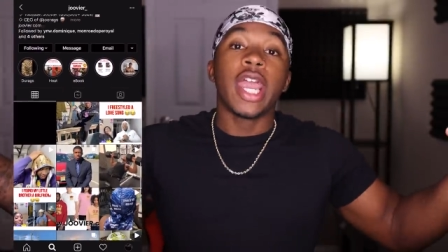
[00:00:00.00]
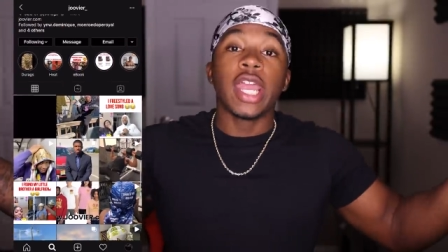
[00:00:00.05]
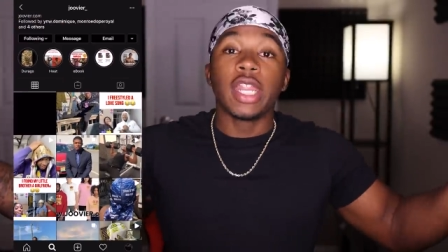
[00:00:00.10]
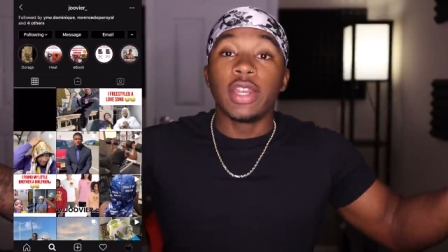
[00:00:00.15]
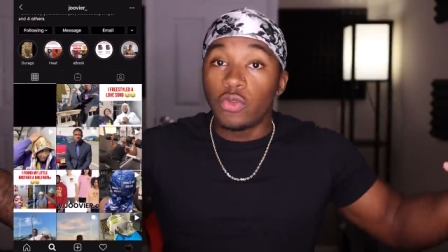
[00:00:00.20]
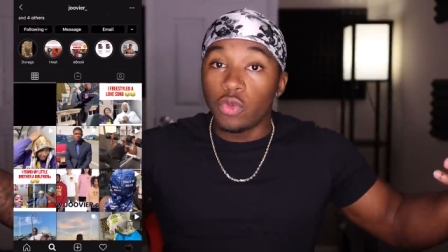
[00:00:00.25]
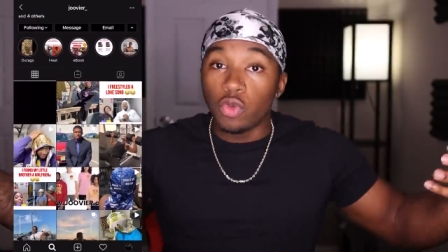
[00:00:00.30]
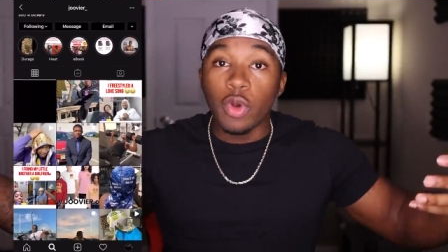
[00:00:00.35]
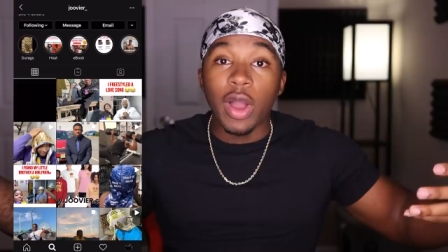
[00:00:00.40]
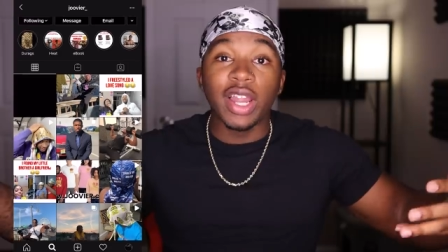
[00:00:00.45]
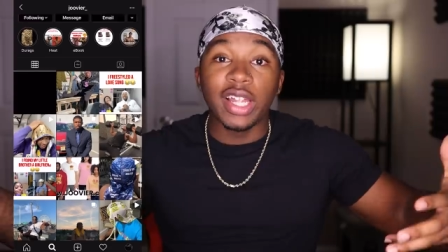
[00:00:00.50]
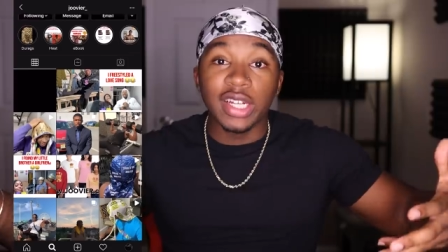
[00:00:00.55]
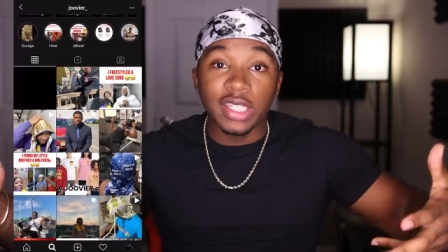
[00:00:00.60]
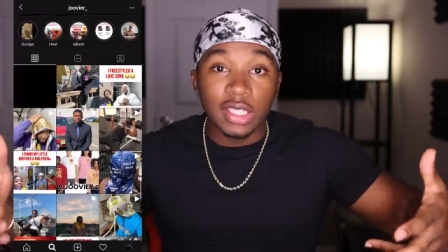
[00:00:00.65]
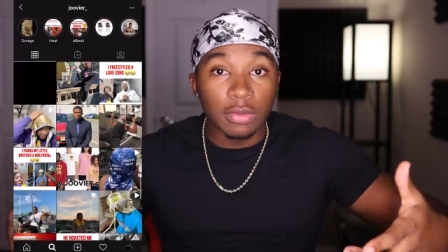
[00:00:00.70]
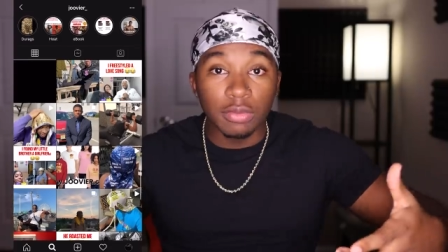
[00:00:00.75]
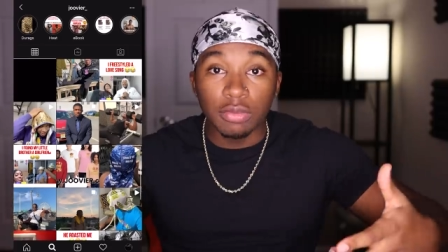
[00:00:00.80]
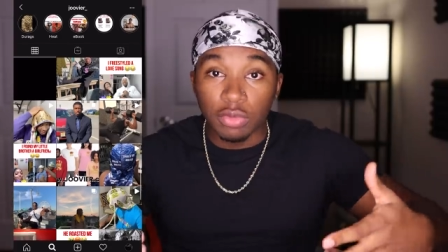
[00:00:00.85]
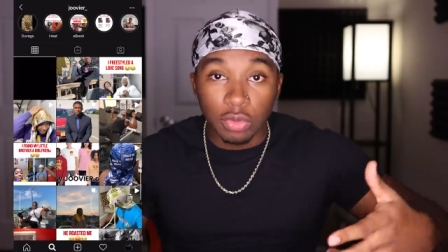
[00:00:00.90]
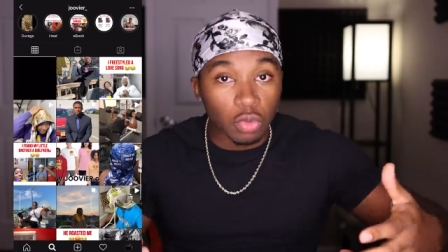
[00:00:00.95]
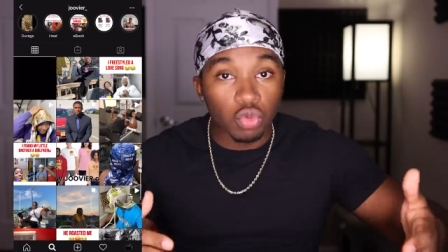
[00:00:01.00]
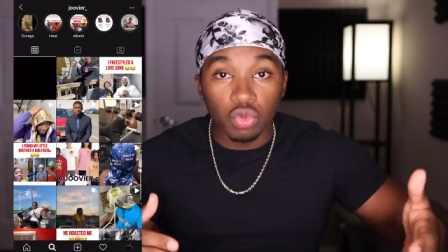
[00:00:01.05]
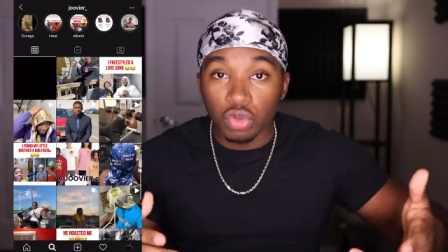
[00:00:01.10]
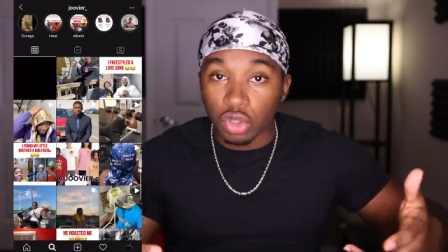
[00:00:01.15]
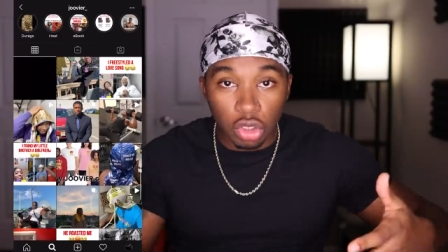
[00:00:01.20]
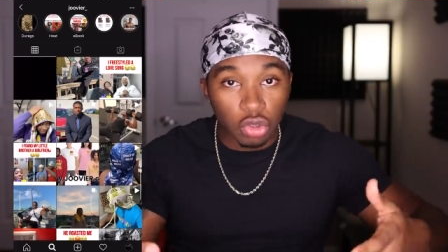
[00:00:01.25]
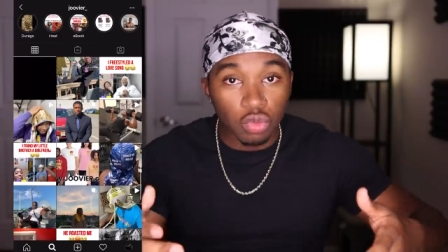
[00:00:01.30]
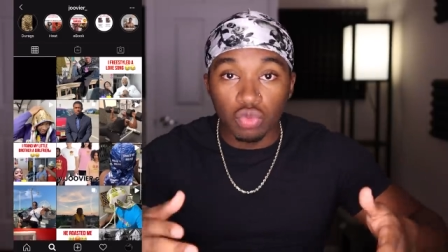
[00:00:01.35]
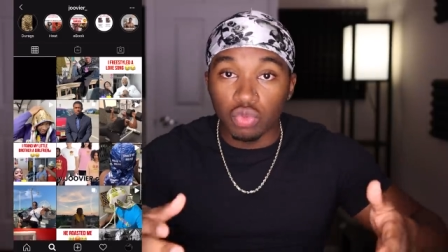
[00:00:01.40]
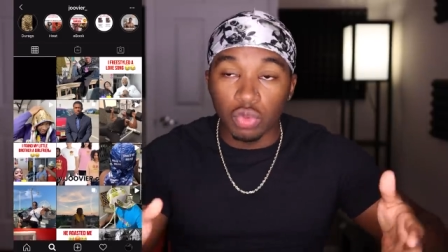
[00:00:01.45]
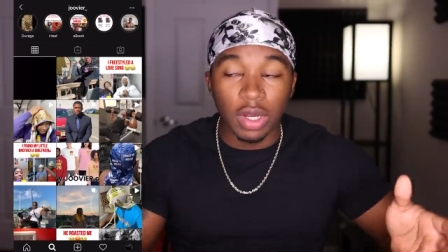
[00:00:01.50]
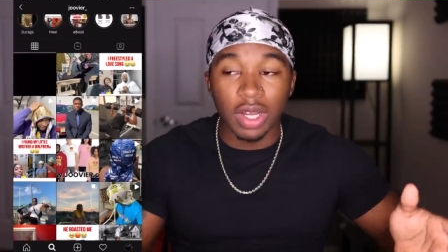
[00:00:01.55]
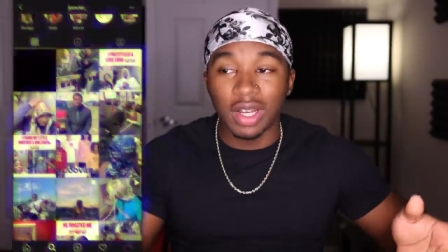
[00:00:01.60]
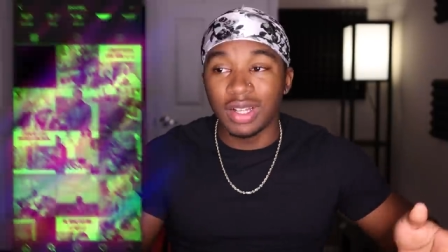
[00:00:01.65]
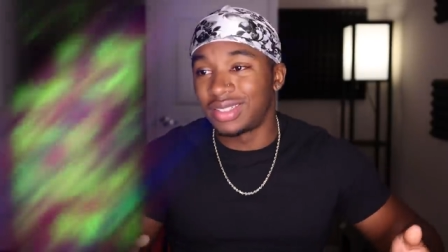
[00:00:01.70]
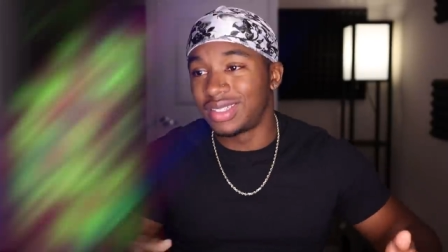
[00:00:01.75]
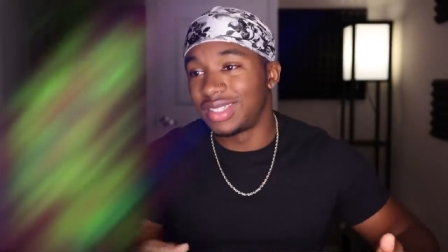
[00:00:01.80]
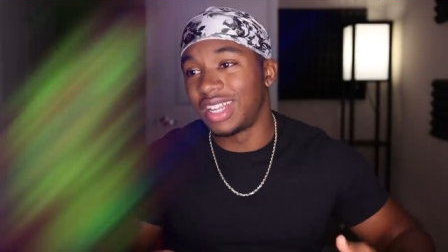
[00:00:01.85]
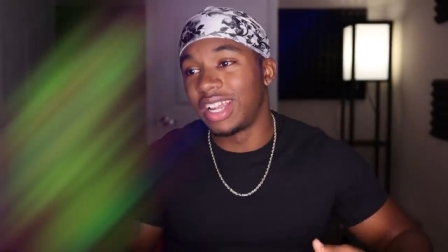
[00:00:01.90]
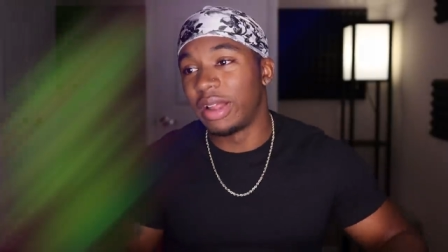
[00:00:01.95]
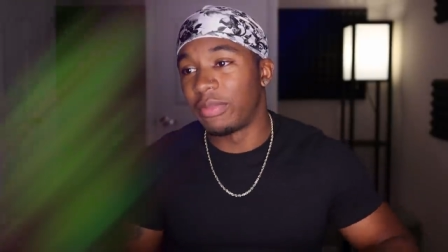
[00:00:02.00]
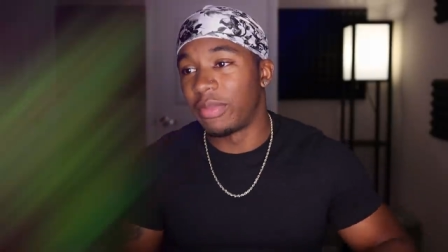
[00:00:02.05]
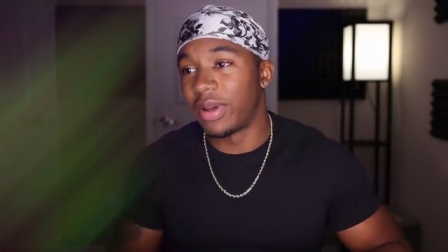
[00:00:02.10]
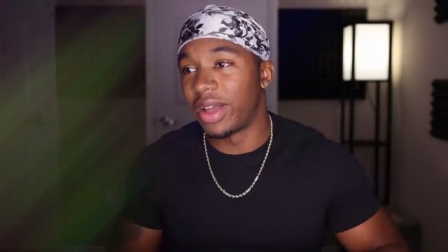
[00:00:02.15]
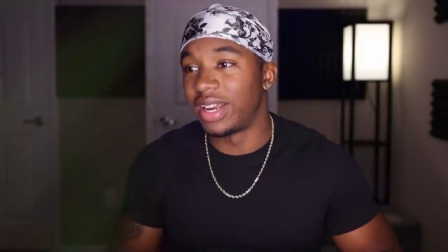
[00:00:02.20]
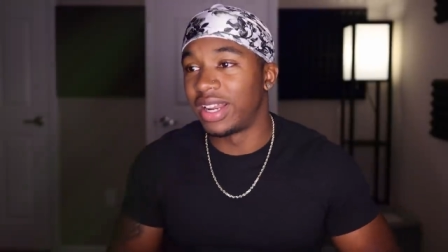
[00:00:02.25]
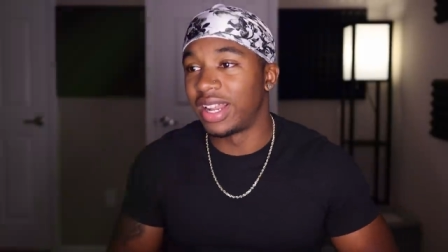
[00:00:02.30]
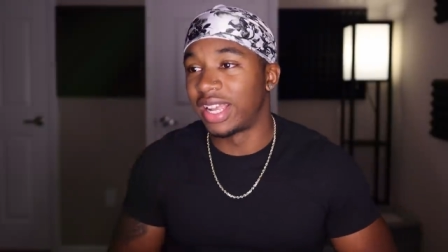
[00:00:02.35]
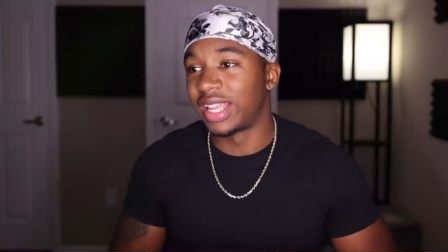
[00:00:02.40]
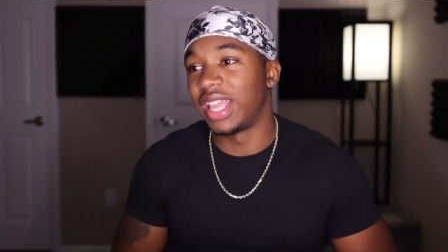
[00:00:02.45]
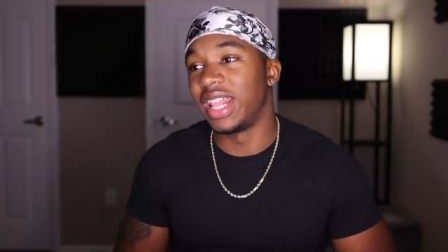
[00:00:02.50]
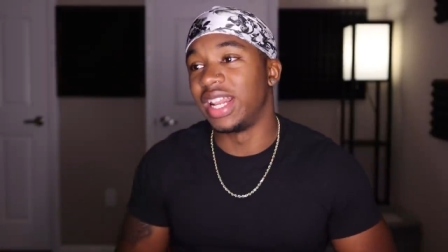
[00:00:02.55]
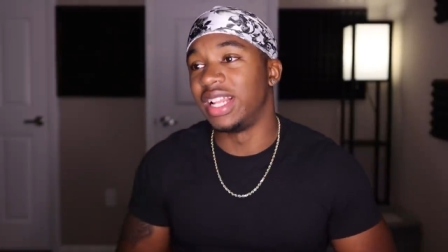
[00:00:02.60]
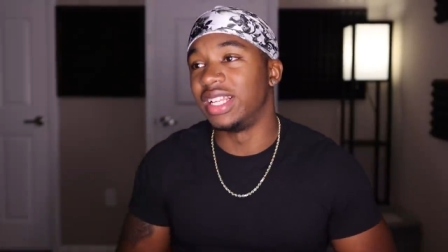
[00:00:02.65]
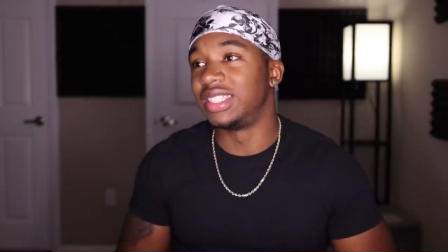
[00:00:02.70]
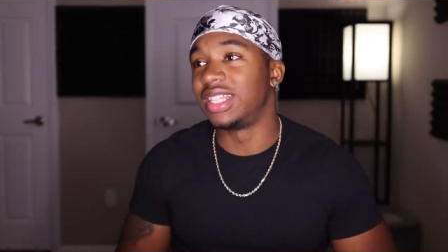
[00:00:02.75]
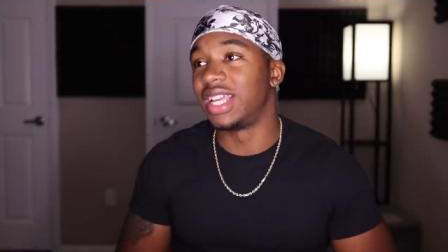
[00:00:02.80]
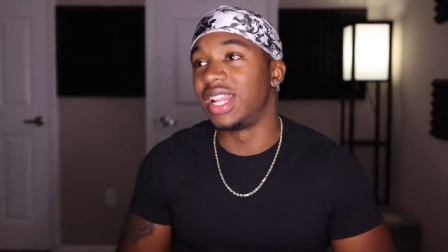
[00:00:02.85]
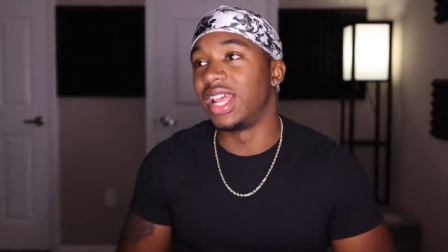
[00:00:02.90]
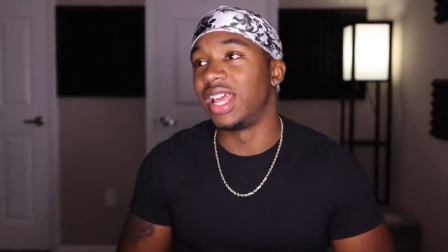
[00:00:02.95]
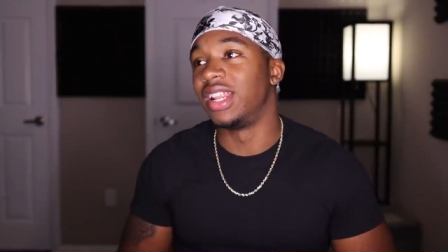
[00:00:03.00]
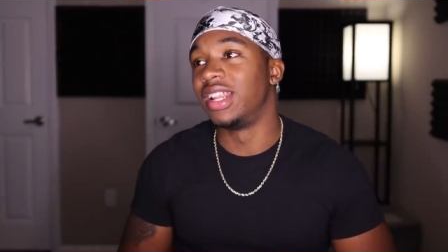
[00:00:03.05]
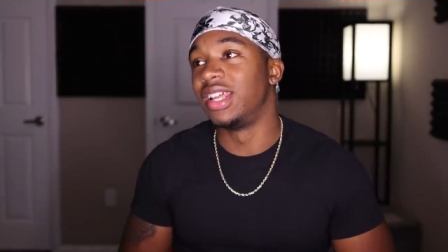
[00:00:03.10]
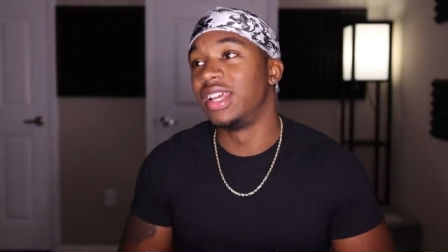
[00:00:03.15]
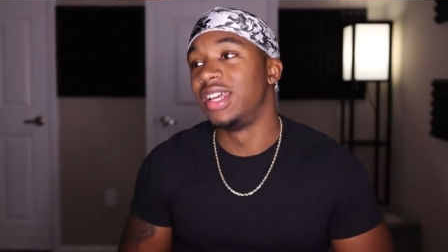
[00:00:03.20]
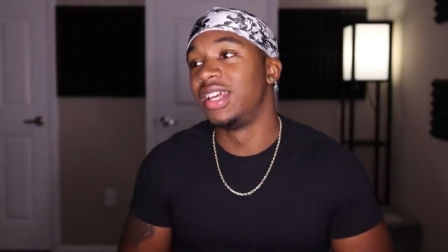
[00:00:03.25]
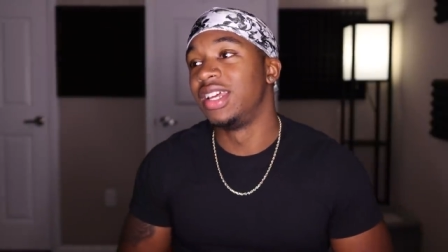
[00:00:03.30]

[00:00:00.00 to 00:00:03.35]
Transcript: And if you got like some, you, well, never mind, I can't even say that.